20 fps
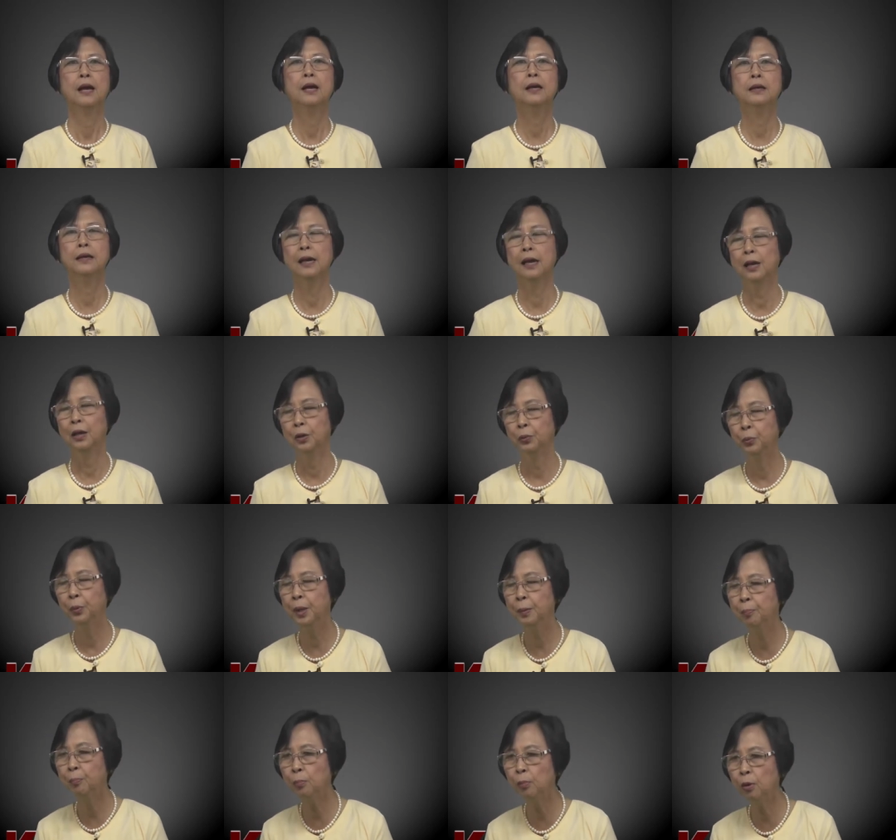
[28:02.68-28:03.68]
Okay,
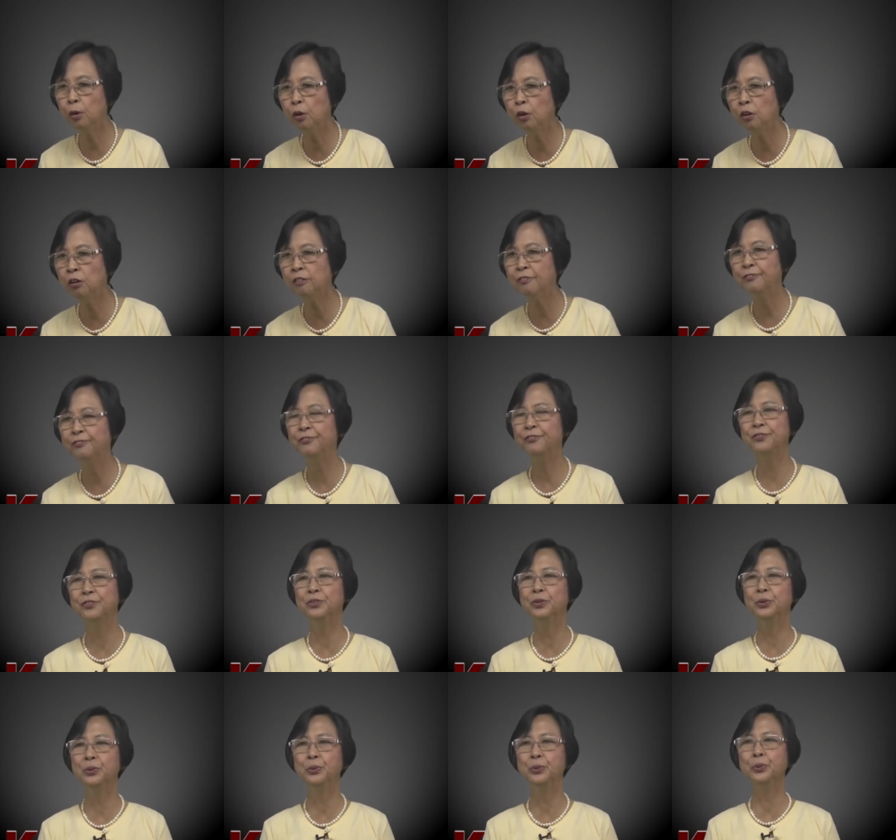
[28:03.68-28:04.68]
we move
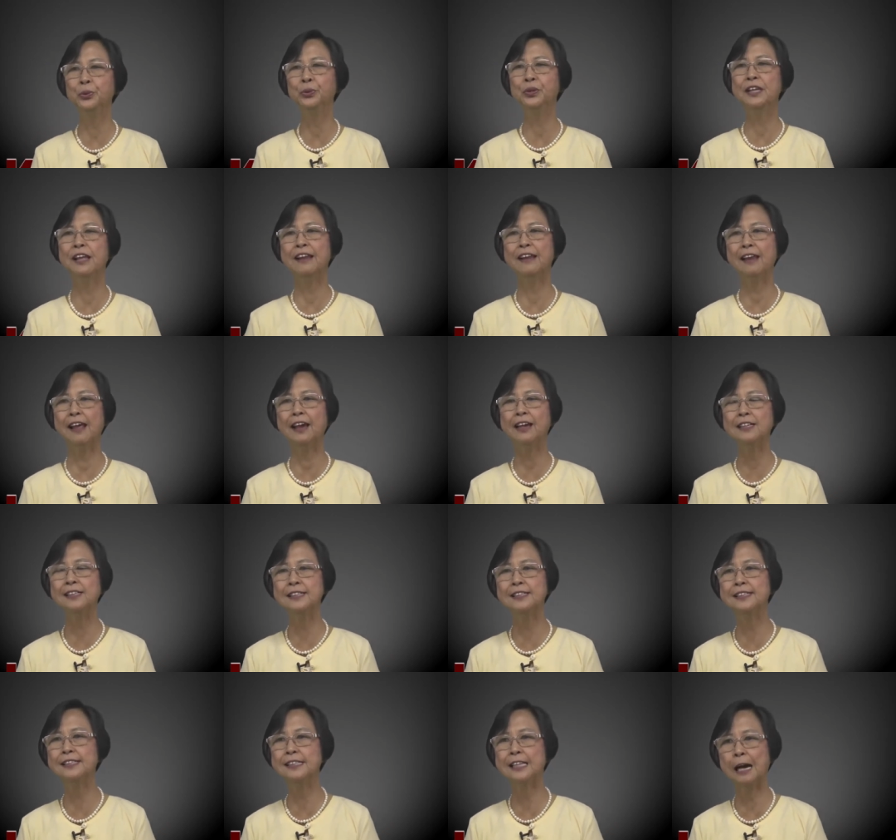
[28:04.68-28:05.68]
to the
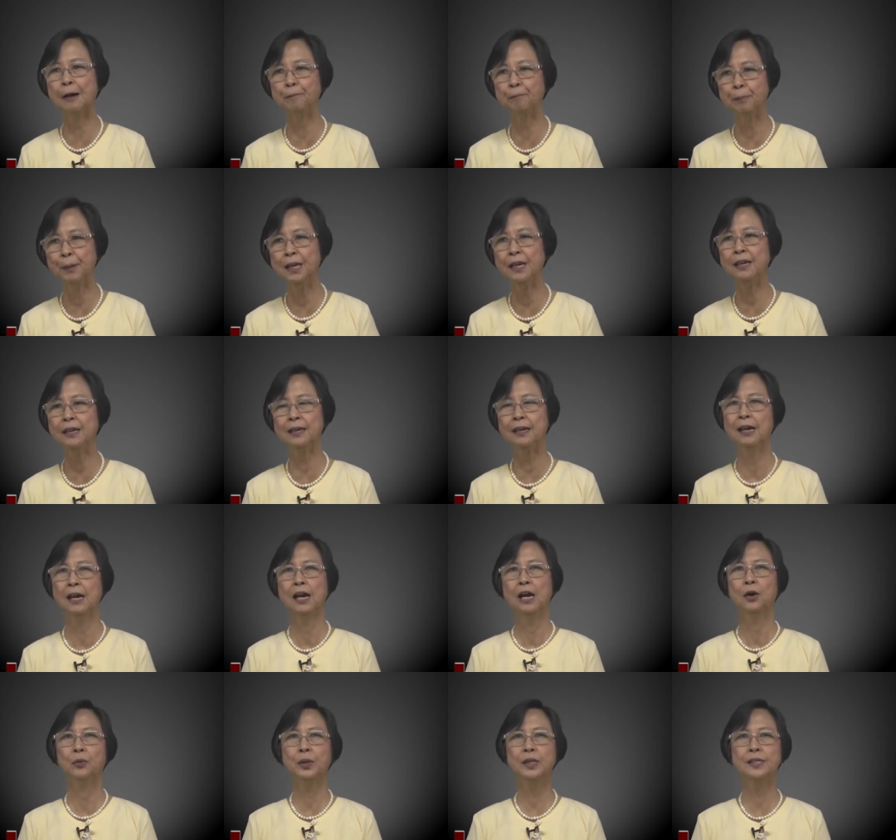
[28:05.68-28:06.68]
next topic,
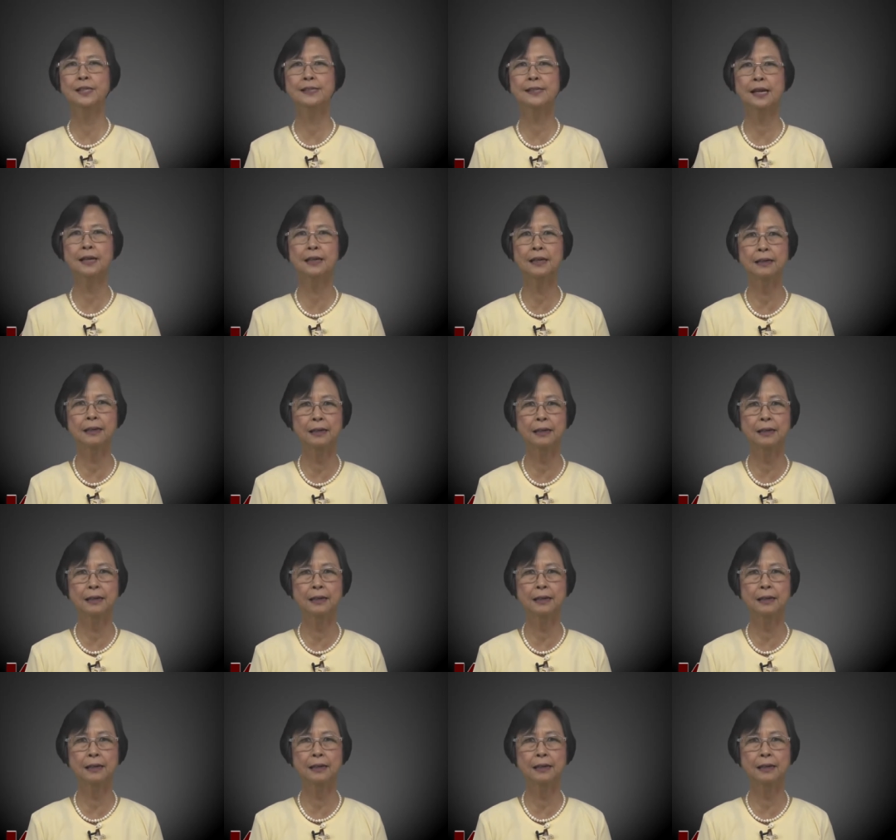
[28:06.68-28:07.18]
which is a